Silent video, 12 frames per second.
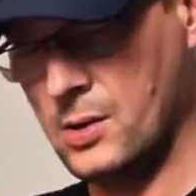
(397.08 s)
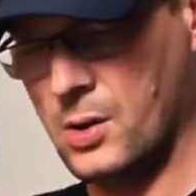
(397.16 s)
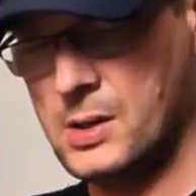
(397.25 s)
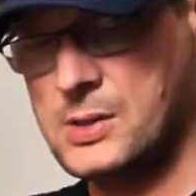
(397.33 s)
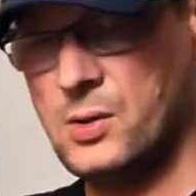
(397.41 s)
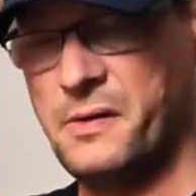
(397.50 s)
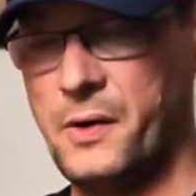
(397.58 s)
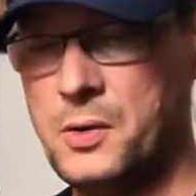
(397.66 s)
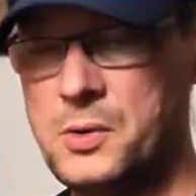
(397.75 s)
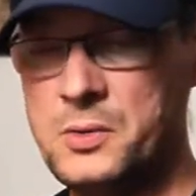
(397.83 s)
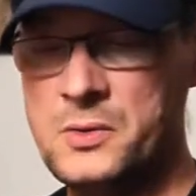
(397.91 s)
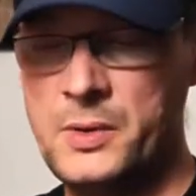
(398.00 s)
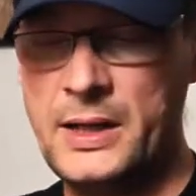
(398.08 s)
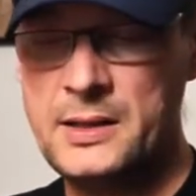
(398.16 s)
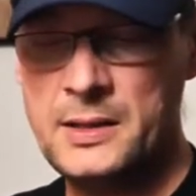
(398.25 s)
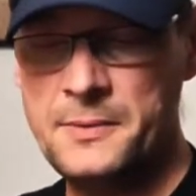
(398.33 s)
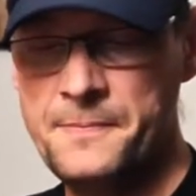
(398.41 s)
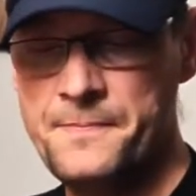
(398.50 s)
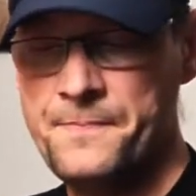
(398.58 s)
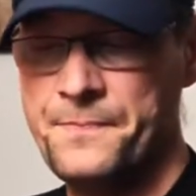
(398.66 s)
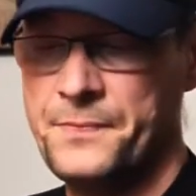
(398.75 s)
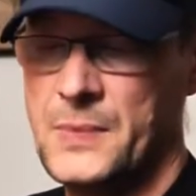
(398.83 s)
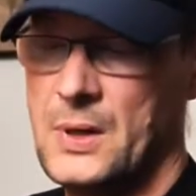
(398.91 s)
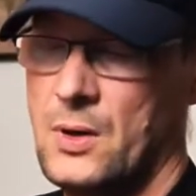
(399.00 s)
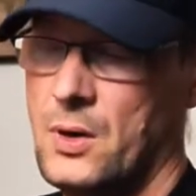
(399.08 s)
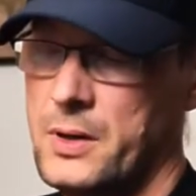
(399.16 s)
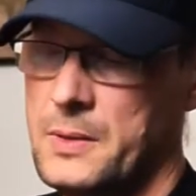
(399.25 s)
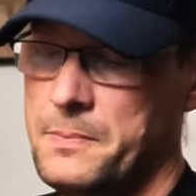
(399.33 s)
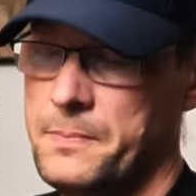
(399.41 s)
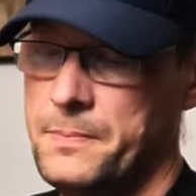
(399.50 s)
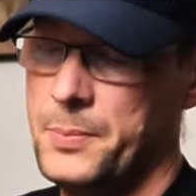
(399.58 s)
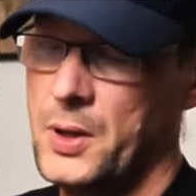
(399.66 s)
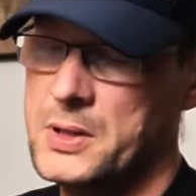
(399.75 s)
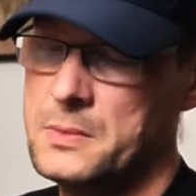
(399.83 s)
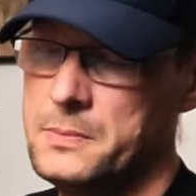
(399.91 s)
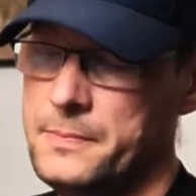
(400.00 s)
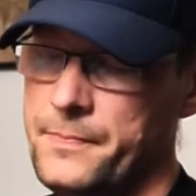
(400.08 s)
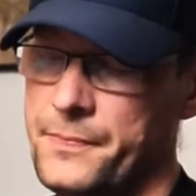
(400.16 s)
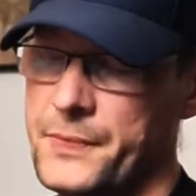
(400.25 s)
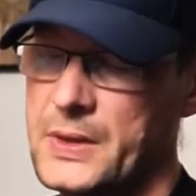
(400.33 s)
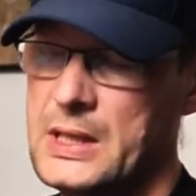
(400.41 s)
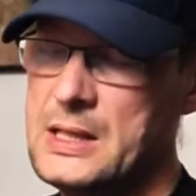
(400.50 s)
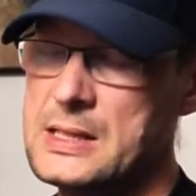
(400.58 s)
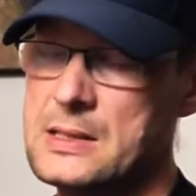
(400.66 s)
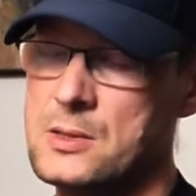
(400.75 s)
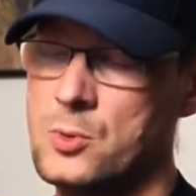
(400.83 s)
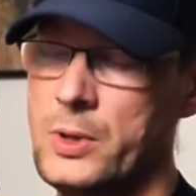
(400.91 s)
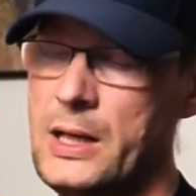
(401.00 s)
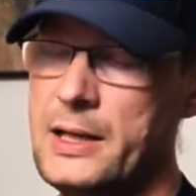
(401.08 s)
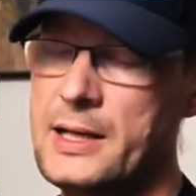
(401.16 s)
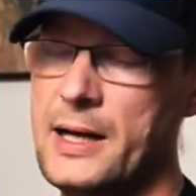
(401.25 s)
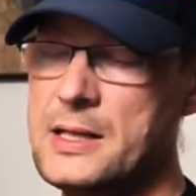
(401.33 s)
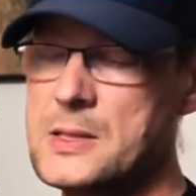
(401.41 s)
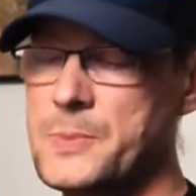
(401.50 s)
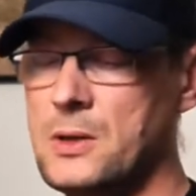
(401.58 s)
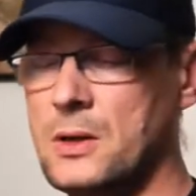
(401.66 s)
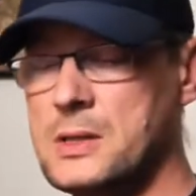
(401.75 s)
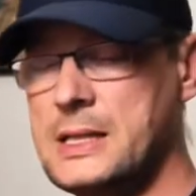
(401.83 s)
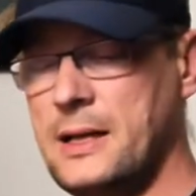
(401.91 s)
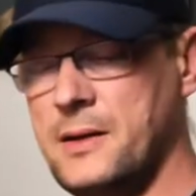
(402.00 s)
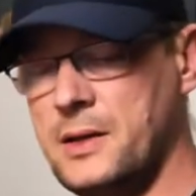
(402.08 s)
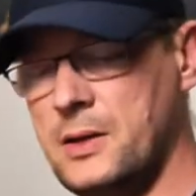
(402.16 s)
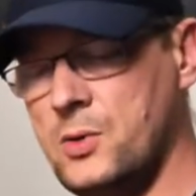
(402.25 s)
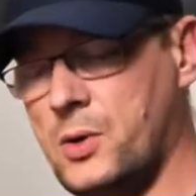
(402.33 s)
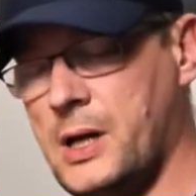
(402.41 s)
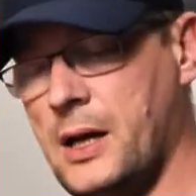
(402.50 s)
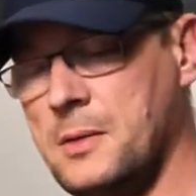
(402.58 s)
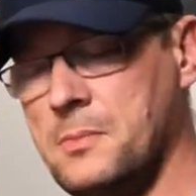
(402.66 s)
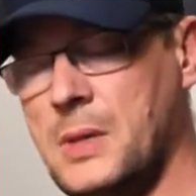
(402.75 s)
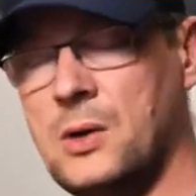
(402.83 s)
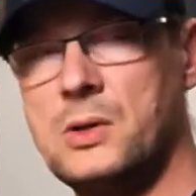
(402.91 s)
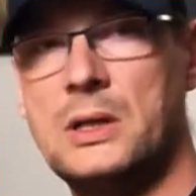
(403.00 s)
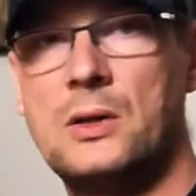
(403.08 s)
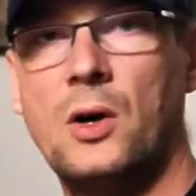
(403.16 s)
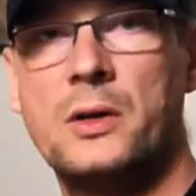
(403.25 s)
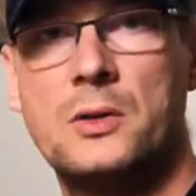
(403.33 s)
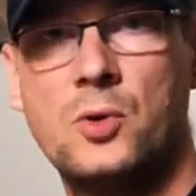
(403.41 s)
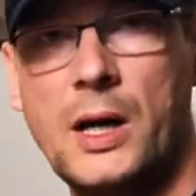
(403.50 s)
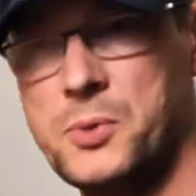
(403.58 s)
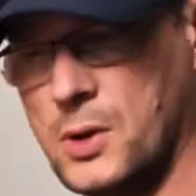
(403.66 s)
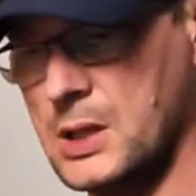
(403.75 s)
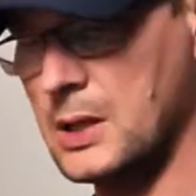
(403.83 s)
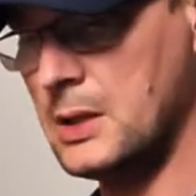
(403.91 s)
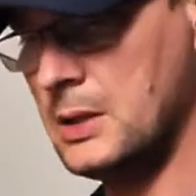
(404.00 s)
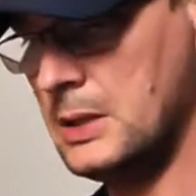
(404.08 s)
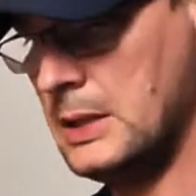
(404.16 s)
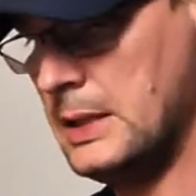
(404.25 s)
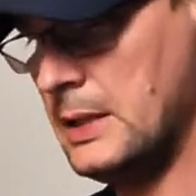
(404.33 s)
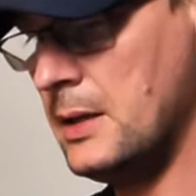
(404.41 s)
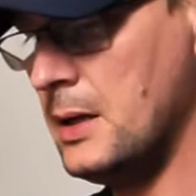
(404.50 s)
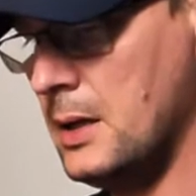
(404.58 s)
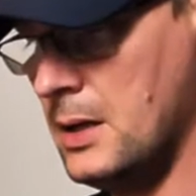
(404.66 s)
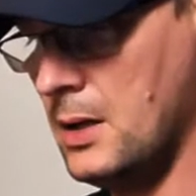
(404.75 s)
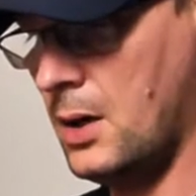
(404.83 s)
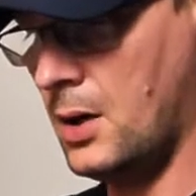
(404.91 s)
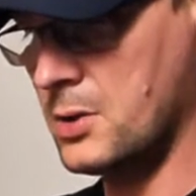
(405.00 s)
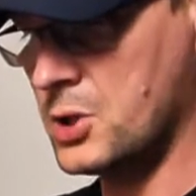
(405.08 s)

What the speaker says: also a photo thread on the bottom. This is really nice because then you can mount it on a tripod, on